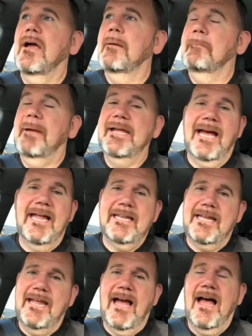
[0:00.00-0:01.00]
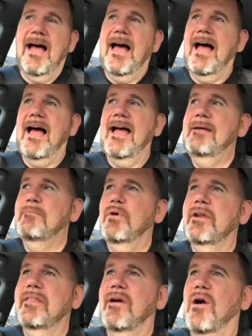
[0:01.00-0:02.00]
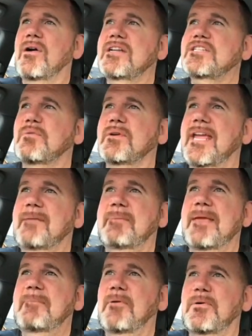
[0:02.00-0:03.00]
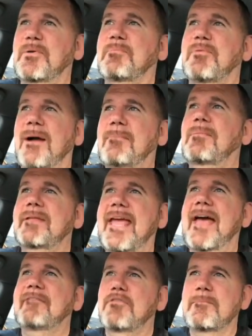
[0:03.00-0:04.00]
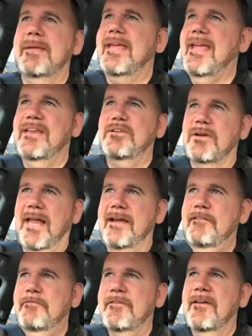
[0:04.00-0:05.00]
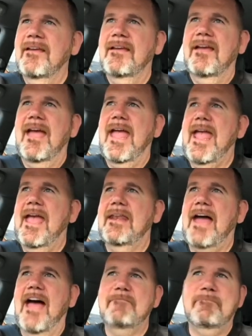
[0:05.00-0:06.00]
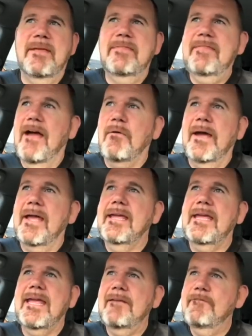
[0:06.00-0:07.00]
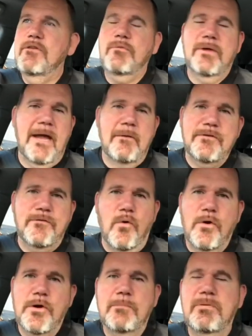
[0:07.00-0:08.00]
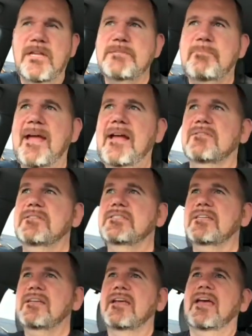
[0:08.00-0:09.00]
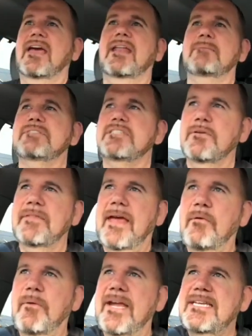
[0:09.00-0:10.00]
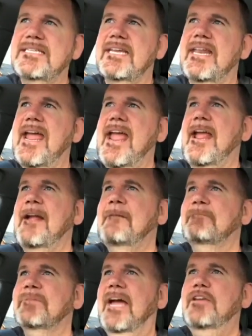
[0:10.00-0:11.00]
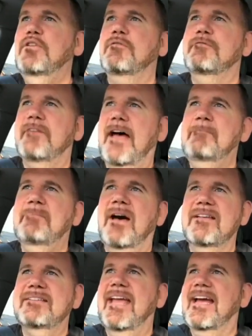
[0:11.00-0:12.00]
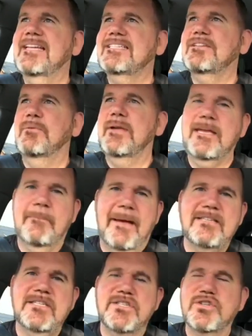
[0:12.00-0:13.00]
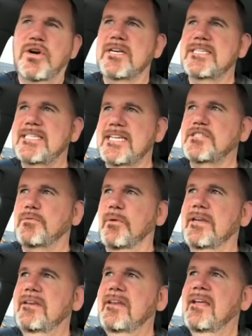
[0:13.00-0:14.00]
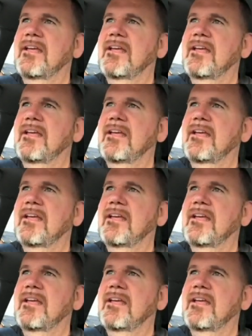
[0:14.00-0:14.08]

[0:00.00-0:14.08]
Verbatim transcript: By golly, I am one of the hardest working people you'll probably ever meet in your life. And I've been that way even when I was four hundred plus pounds, and I'm still that way today. I do five podcasts a week, about to start a sixth one.